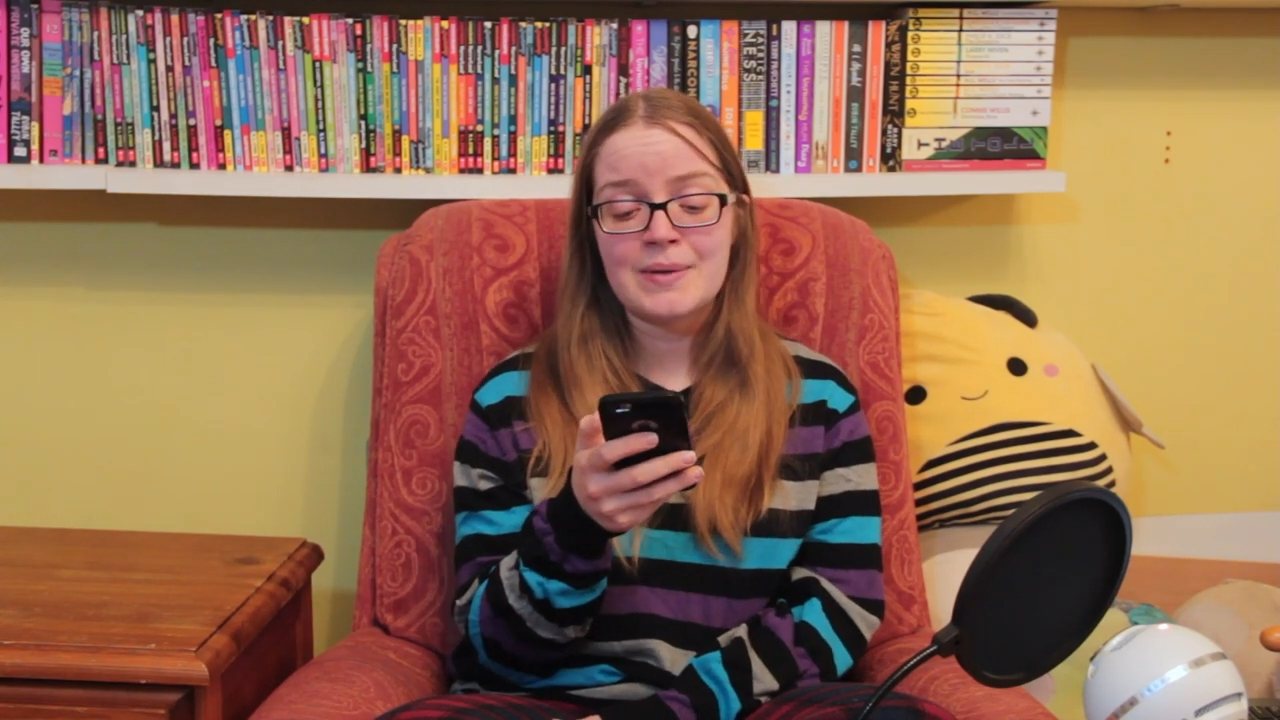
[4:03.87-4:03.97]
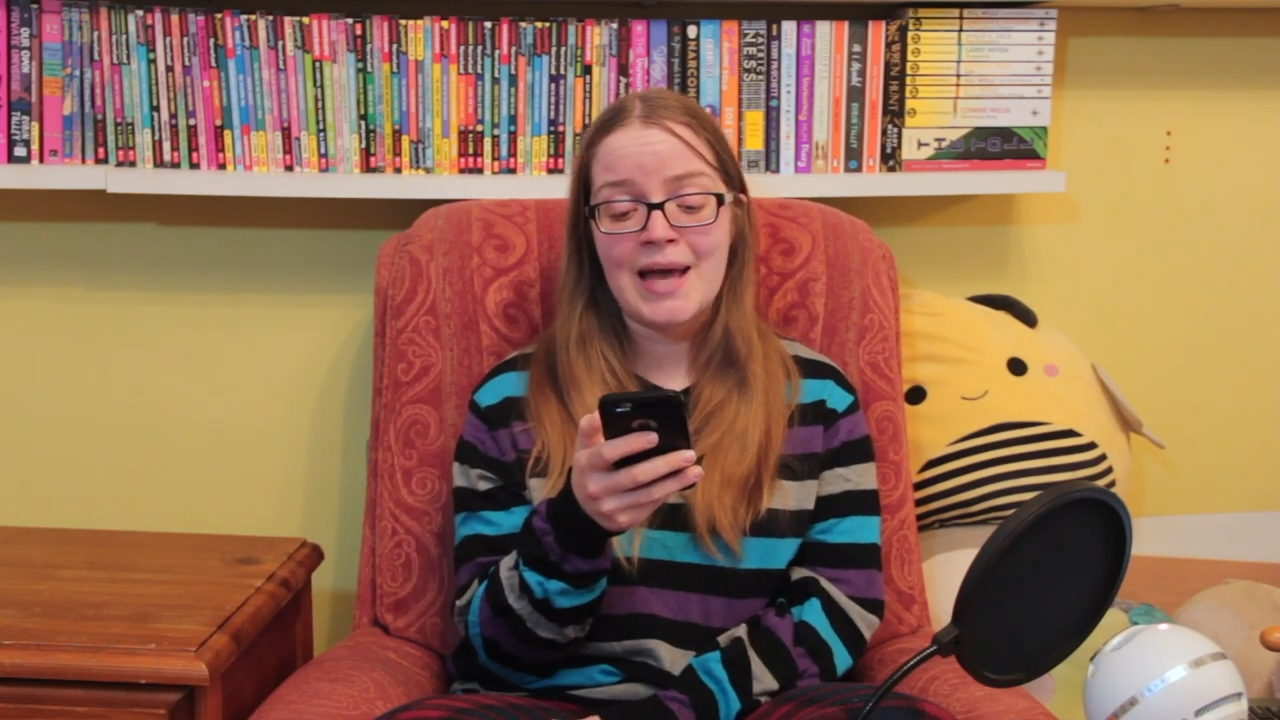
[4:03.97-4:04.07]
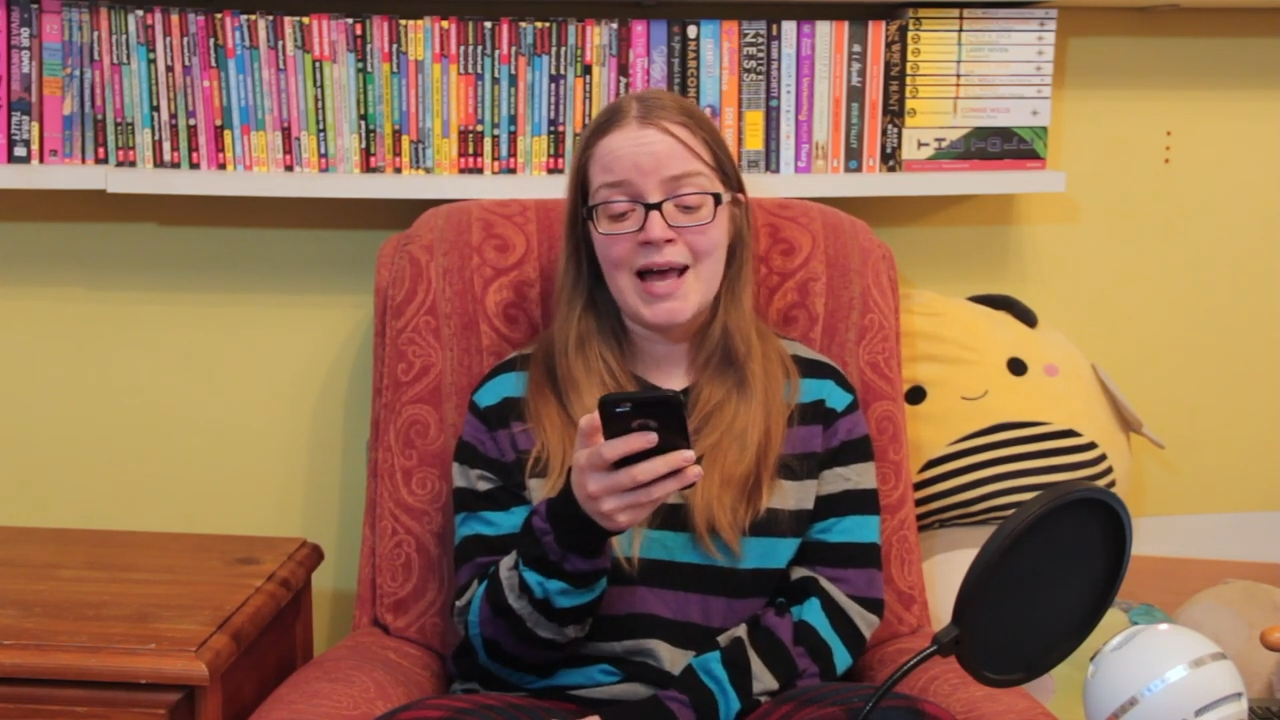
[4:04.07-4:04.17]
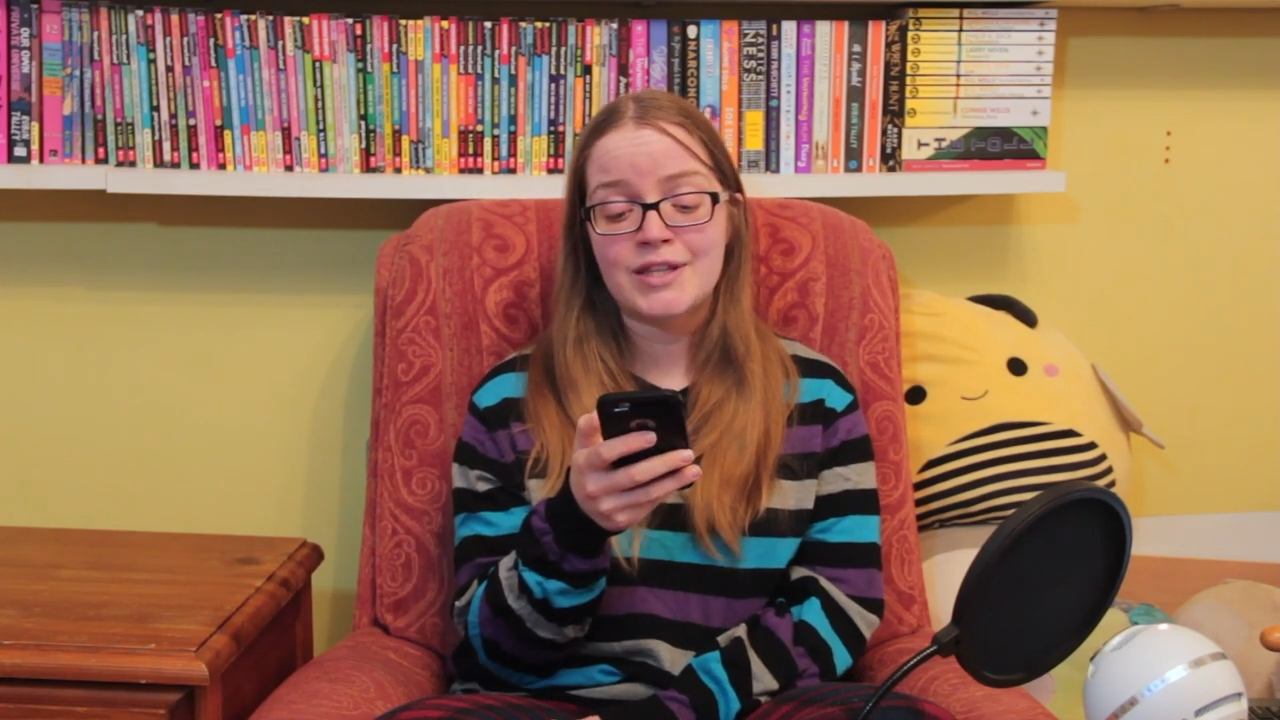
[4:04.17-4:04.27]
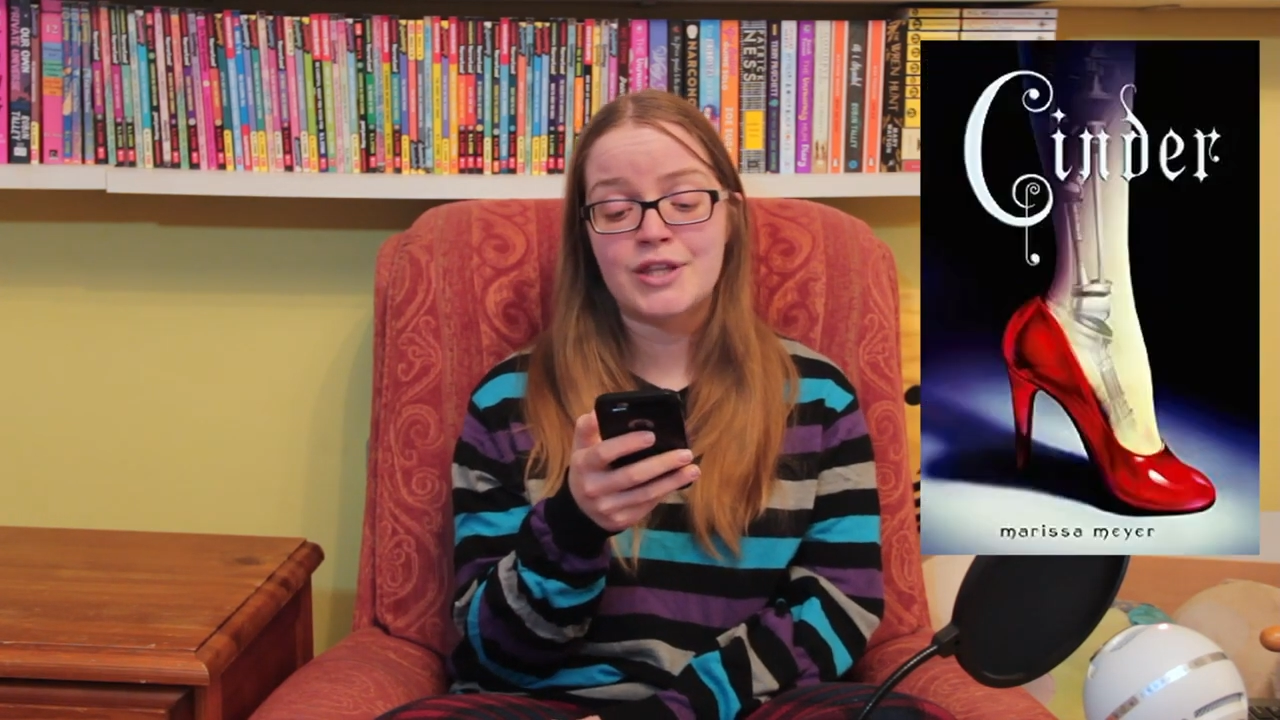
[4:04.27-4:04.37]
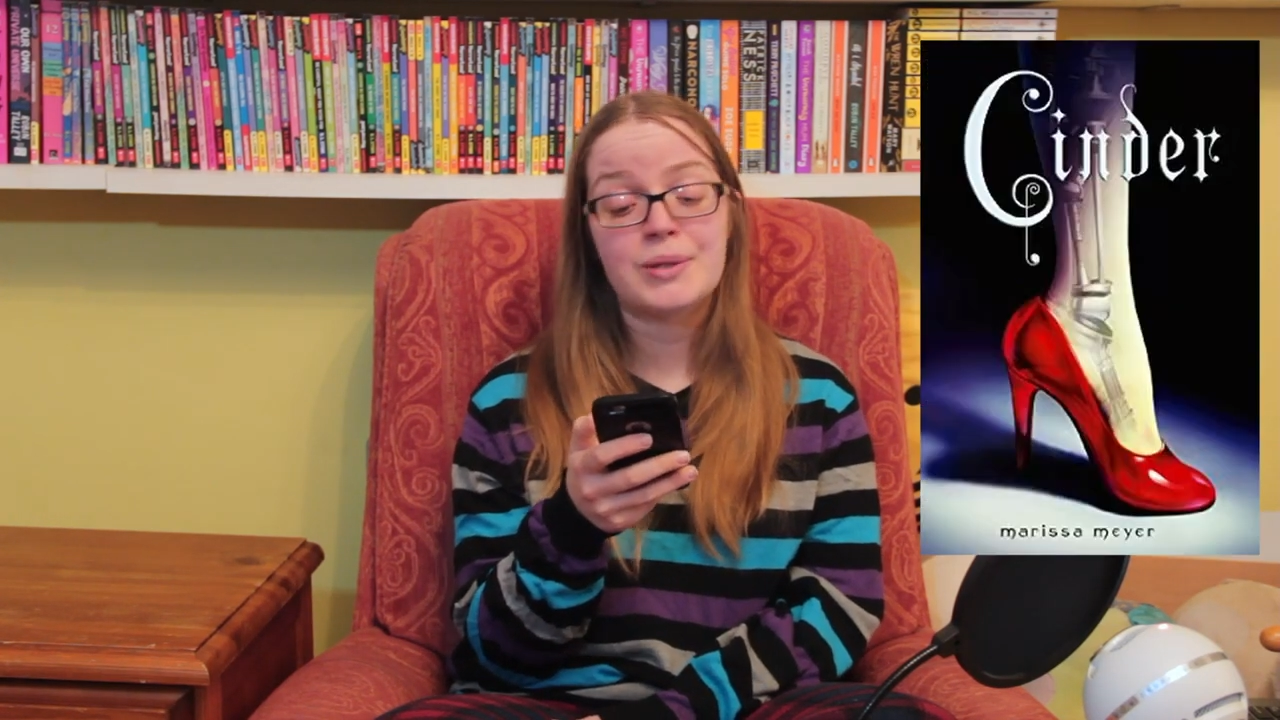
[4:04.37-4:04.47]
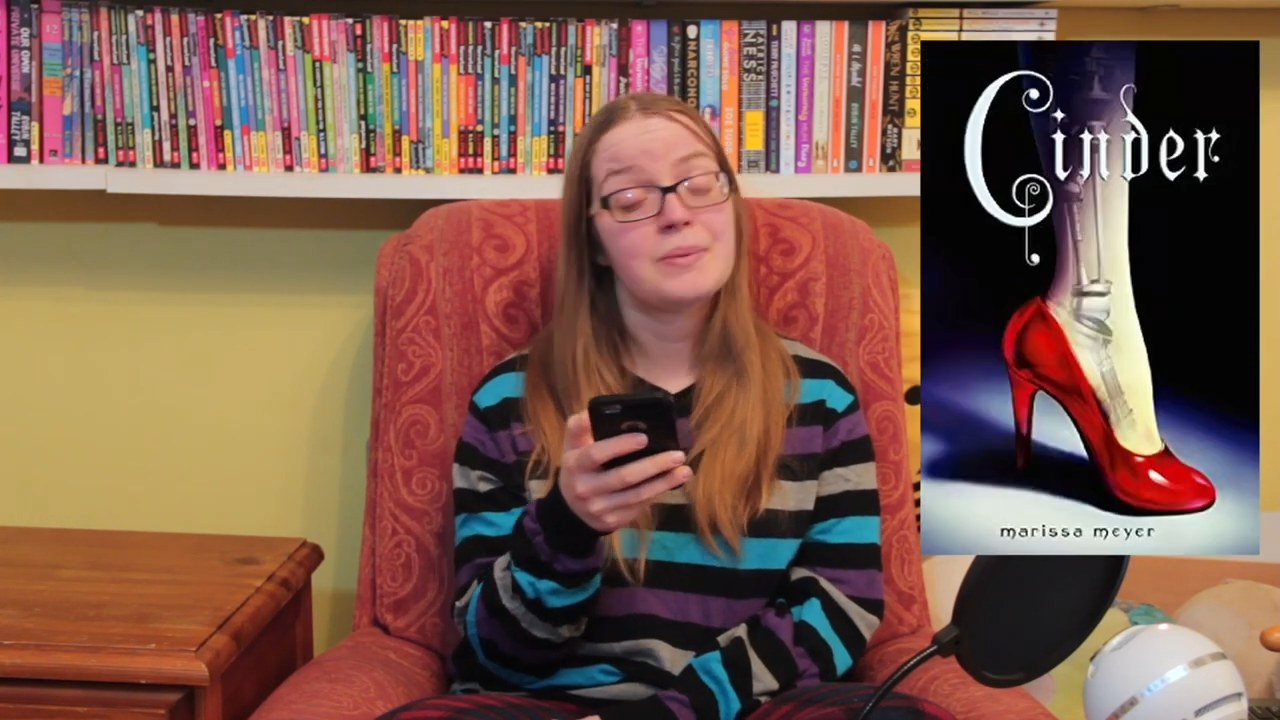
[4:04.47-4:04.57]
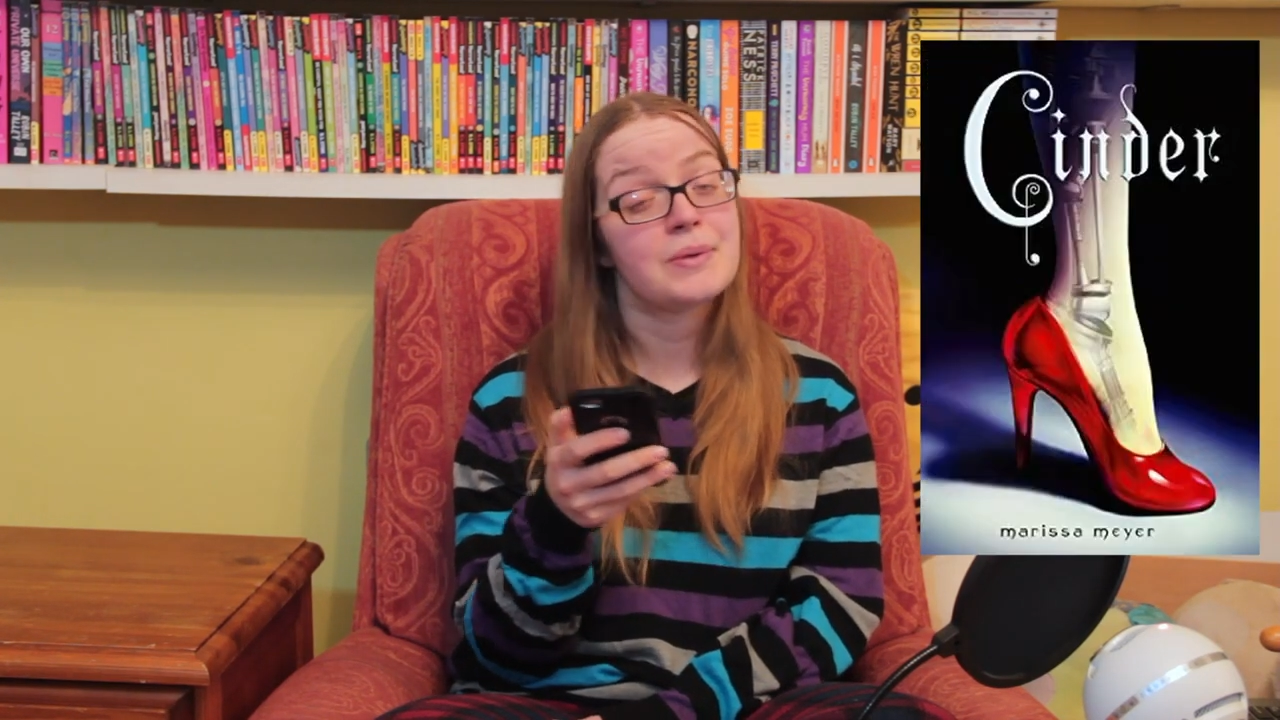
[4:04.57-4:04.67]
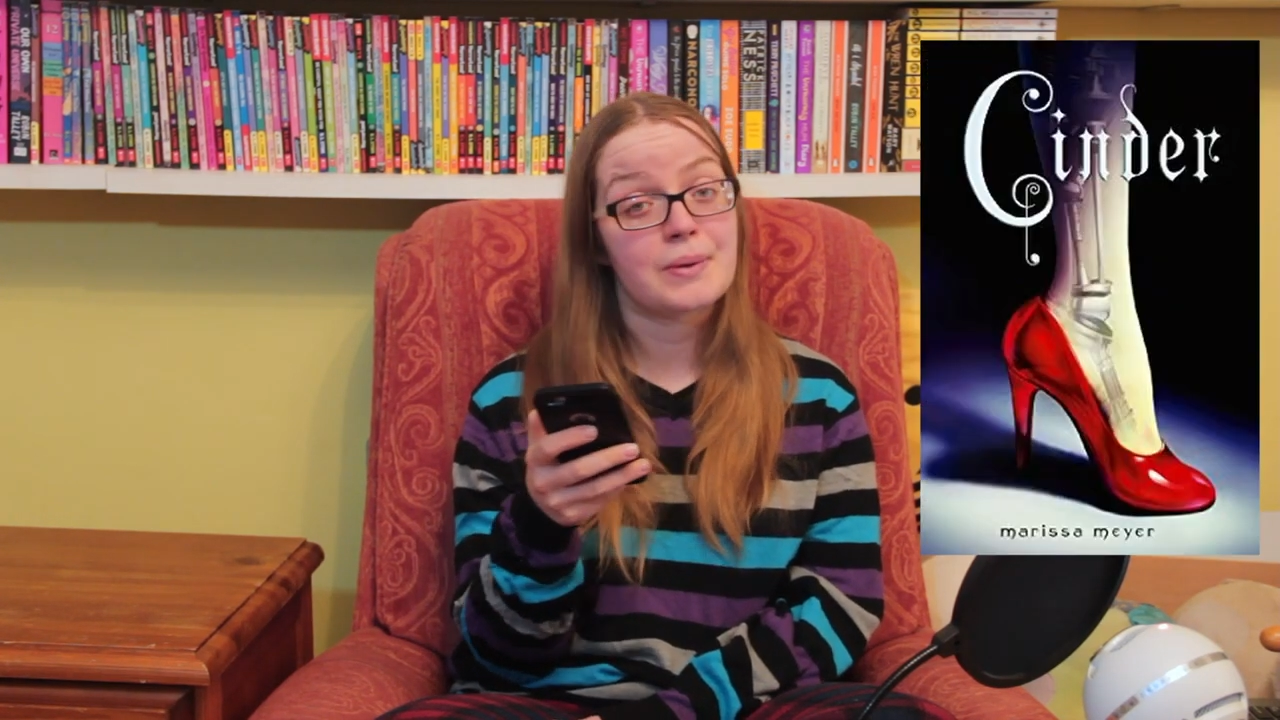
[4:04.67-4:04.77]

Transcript: we had The Lunar